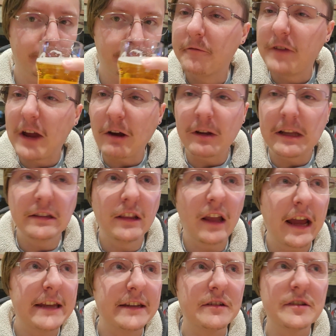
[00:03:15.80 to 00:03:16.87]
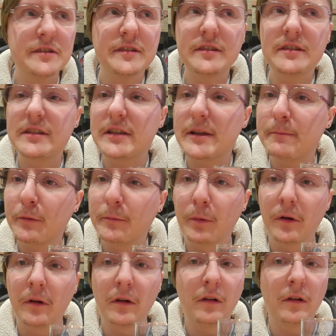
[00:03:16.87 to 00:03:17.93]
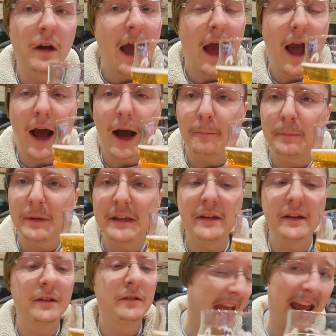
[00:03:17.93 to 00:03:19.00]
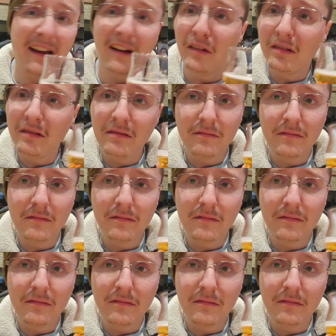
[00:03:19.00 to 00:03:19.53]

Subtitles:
very light, sippable, hoppy ale.